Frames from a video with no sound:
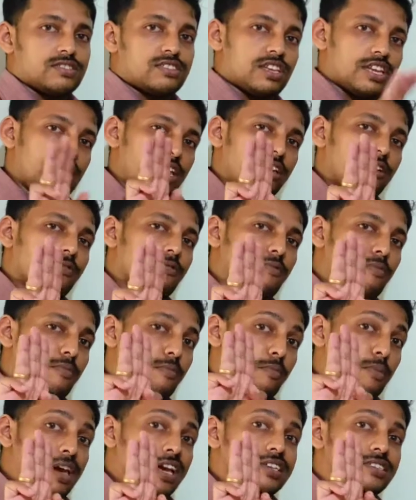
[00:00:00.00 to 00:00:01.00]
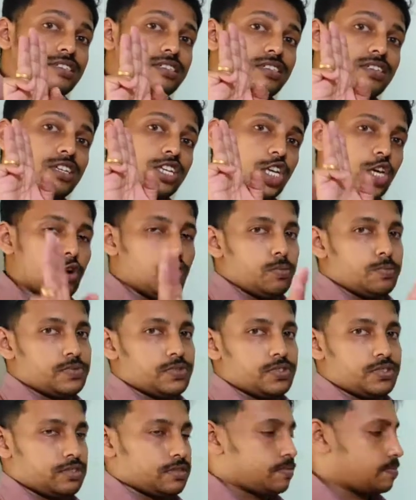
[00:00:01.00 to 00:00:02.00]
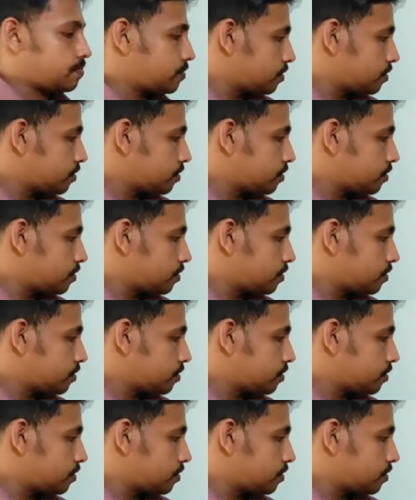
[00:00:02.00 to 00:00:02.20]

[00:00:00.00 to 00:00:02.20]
3 major groups.